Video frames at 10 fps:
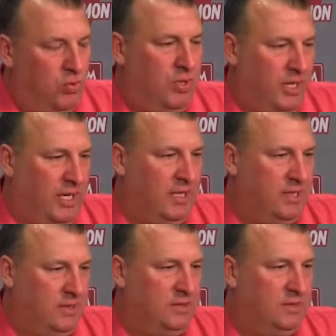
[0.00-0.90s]
Yeah.
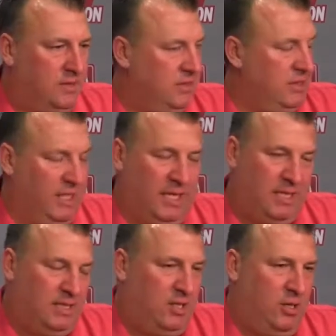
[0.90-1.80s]

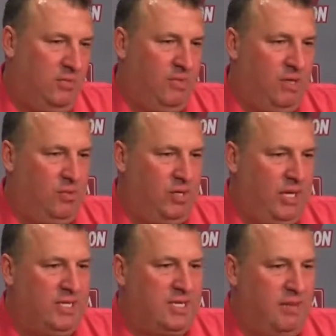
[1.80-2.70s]
Yeah.
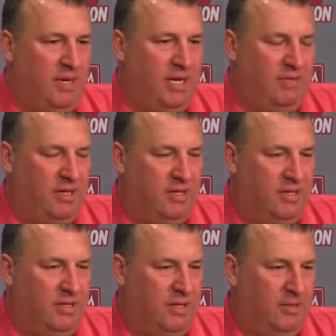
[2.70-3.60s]
Anytime you have
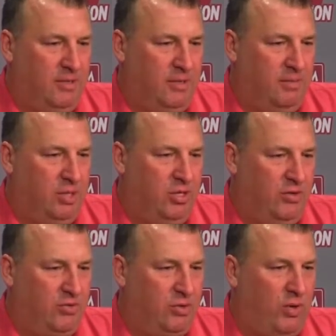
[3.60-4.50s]
the ability
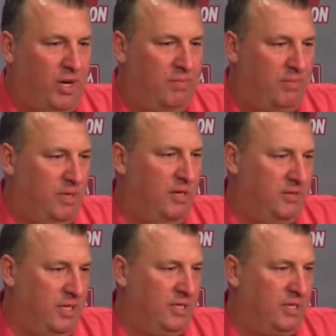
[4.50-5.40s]
to throw
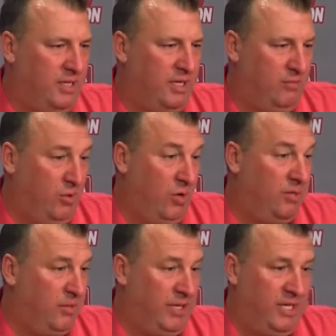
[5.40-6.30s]
and
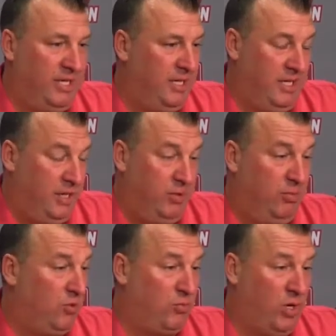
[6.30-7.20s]
run, I mean, he can do
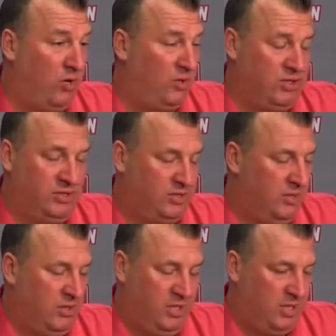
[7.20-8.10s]
both well. He's
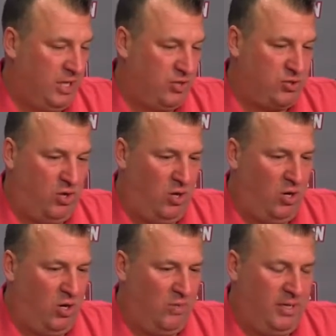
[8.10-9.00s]
got a strong
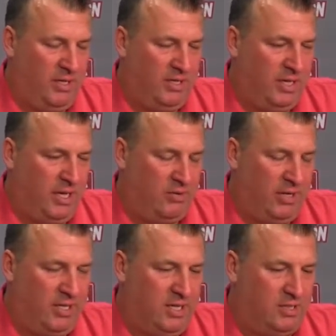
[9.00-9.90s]
arm. They got
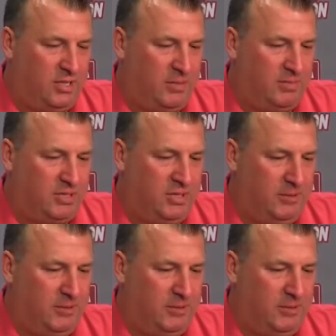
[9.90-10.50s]
great concepts.